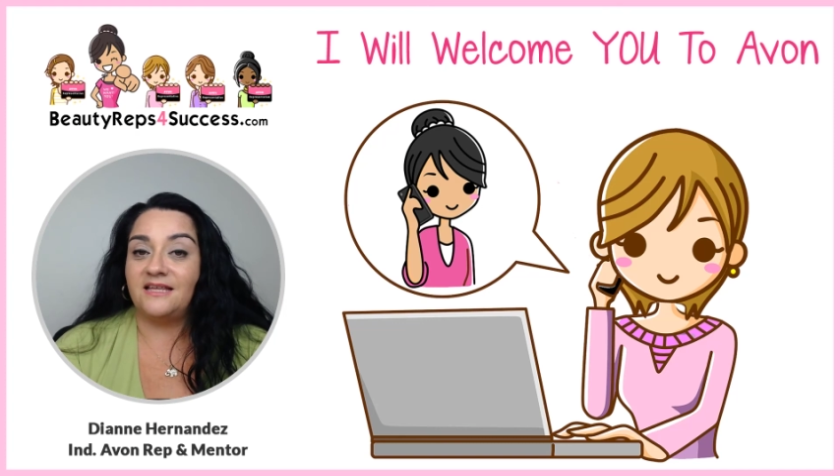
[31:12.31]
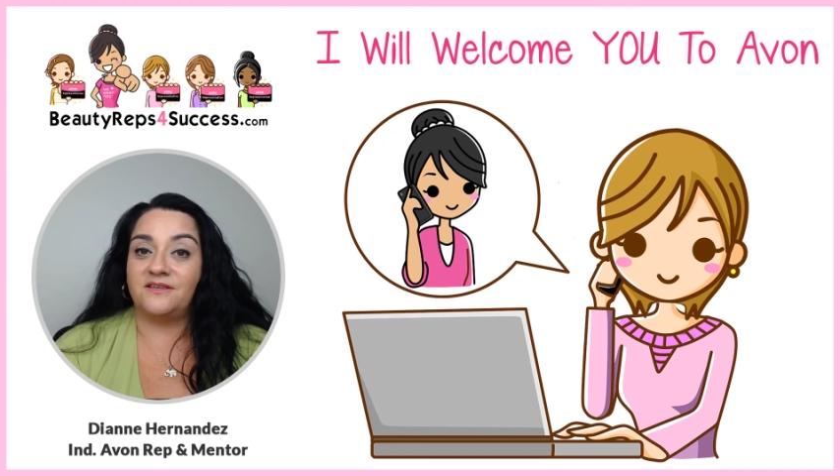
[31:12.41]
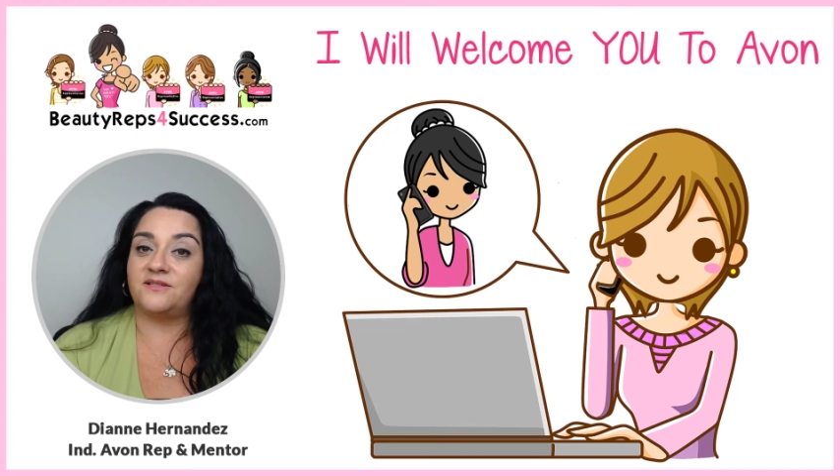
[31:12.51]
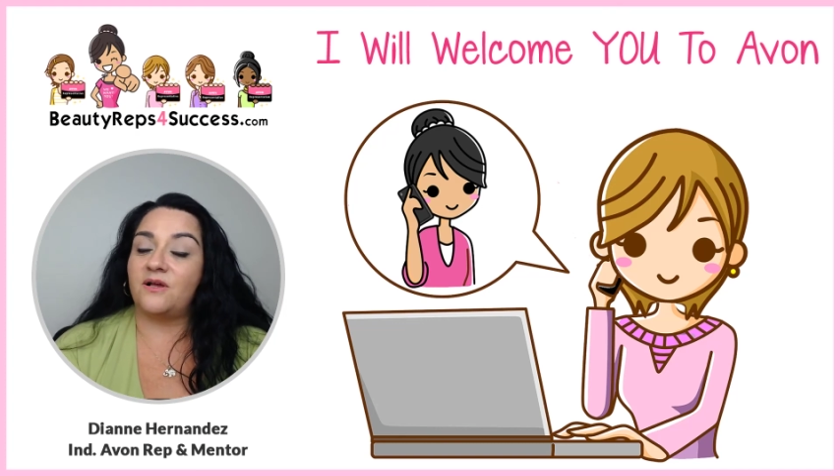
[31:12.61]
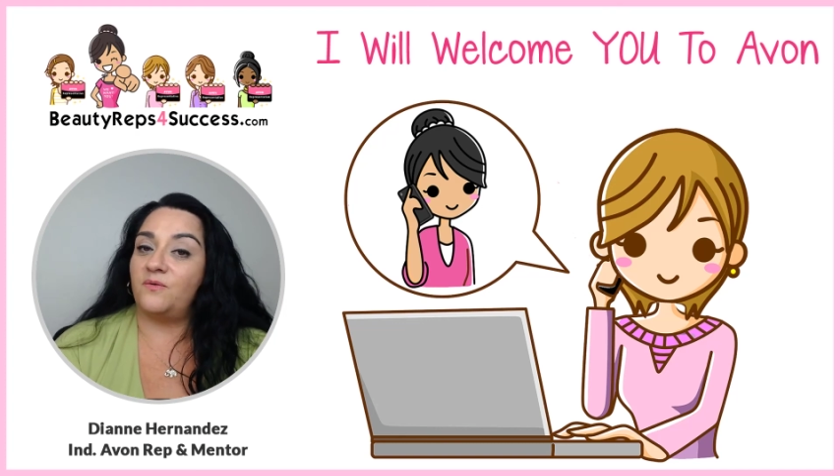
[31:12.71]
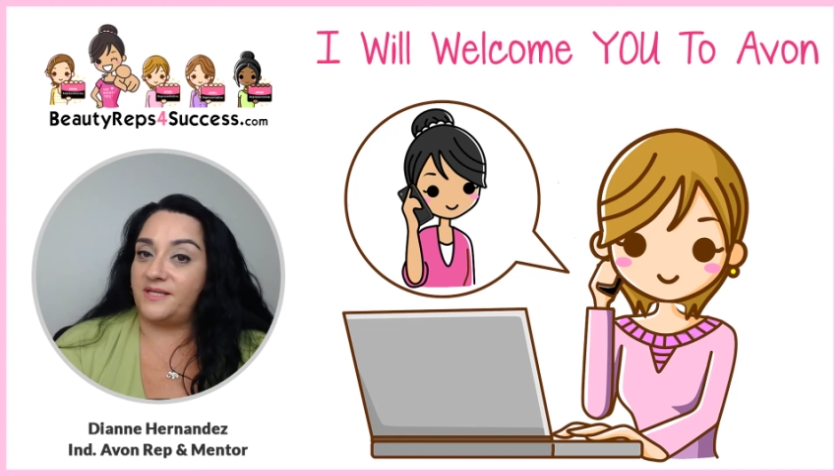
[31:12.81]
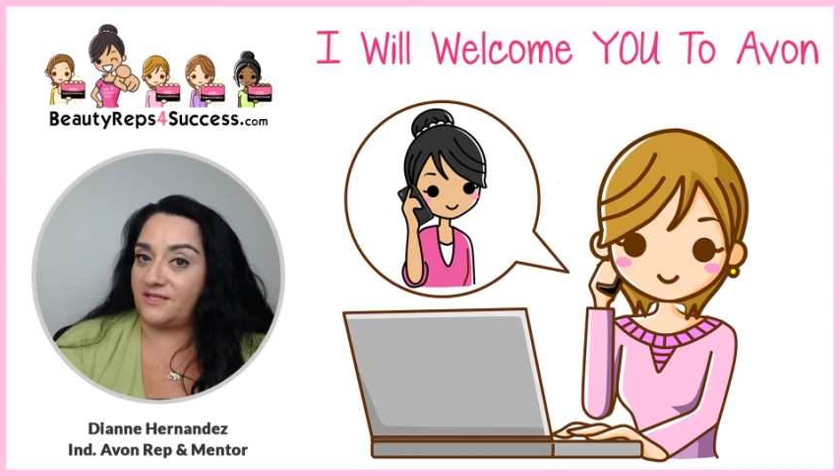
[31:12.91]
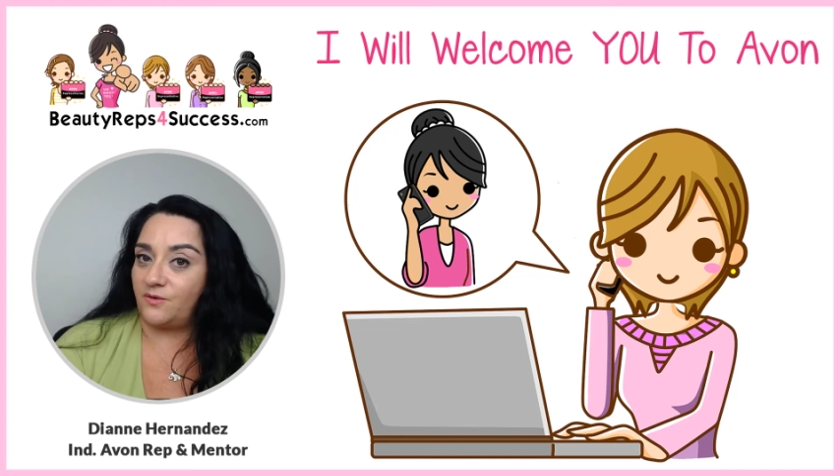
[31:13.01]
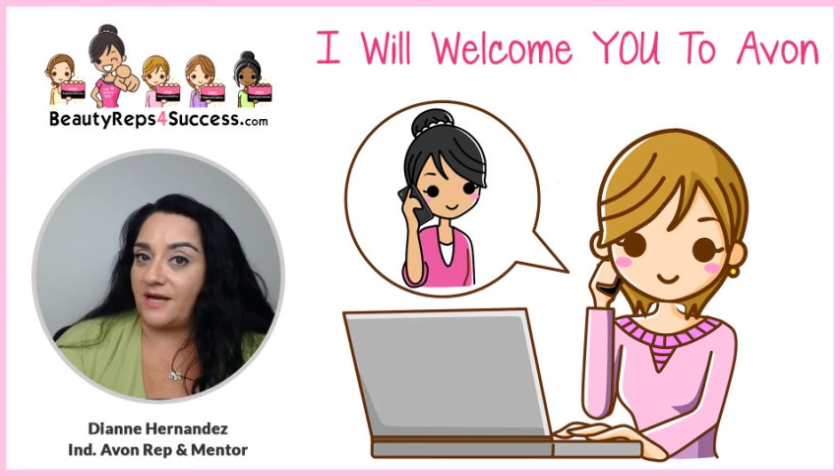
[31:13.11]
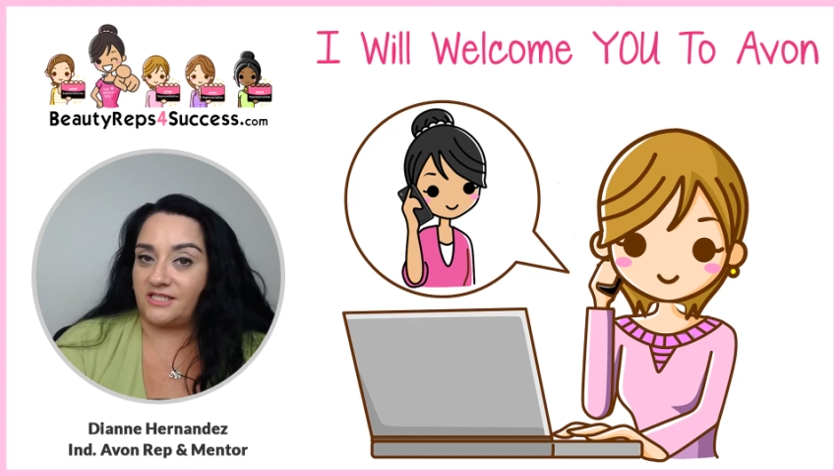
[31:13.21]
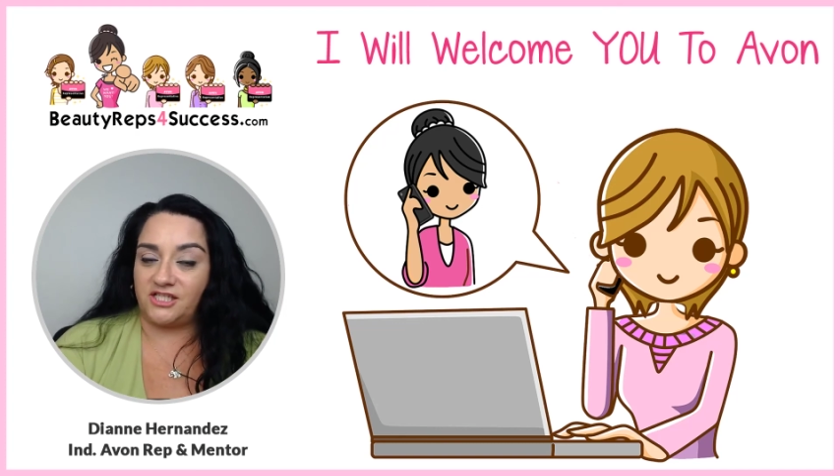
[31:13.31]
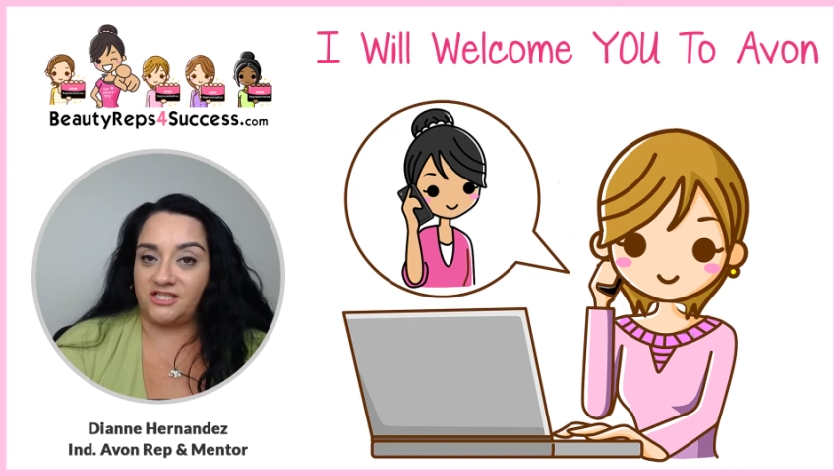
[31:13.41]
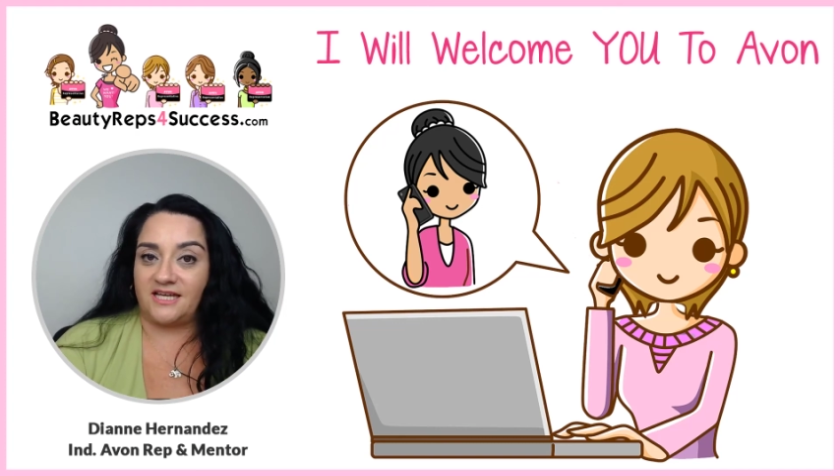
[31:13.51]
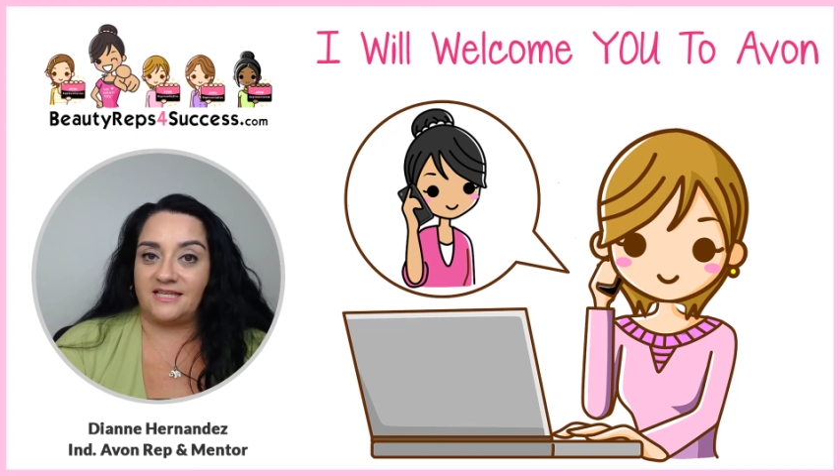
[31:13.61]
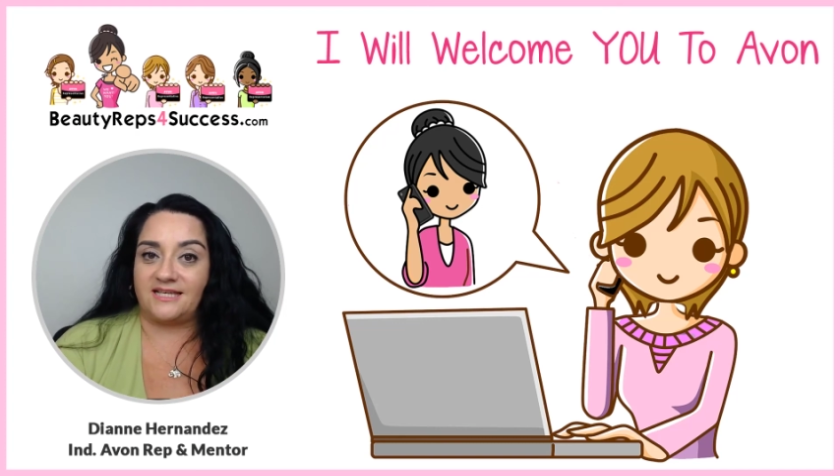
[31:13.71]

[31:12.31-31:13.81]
there's always questions.